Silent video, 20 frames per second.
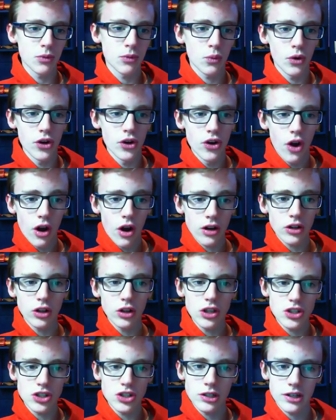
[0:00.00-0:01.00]
we're not
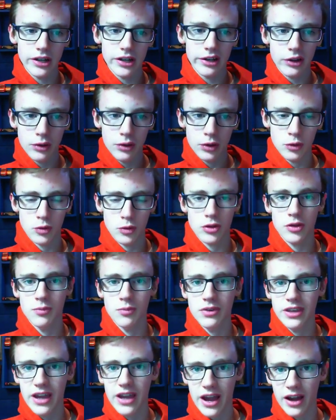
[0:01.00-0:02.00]
collision detecting it with them
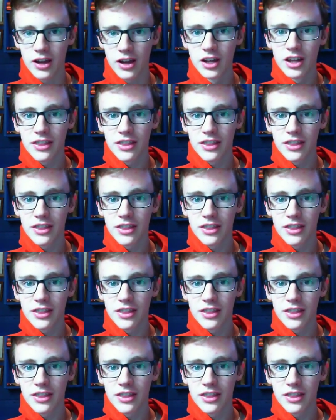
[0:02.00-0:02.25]
yet.